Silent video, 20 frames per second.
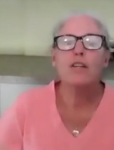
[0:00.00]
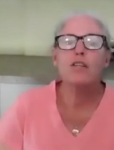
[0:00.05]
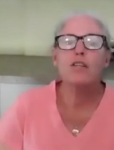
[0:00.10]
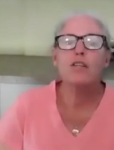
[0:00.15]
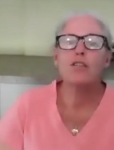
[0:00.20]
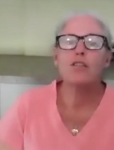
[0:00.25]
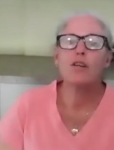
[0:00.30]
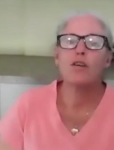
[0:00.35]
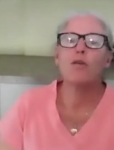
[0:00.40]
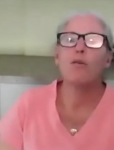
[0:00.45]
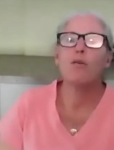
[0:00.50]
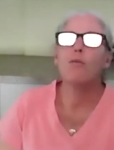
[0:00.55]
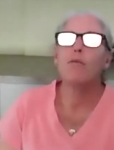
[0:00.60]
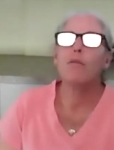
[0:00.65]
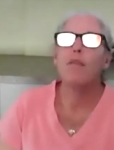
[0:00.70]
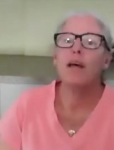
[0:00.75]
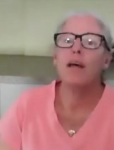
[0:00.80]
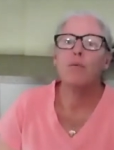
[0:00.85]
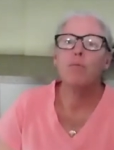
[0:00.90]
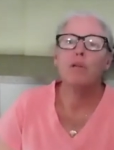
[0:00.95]
So
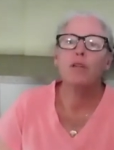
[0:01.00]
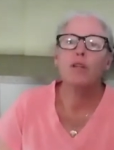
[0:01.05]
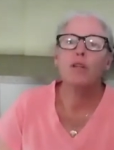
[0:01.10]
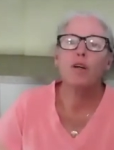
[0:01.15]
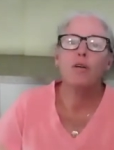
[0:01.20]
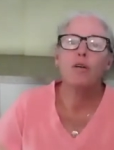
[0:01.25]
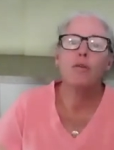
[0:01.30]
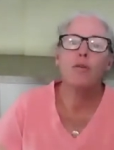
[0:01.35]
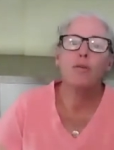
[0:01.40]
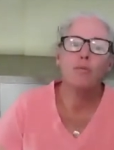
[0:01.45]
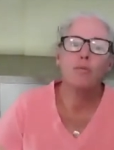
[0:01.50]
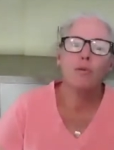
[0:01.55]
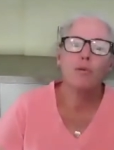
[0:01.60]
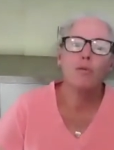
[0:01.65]
they would go through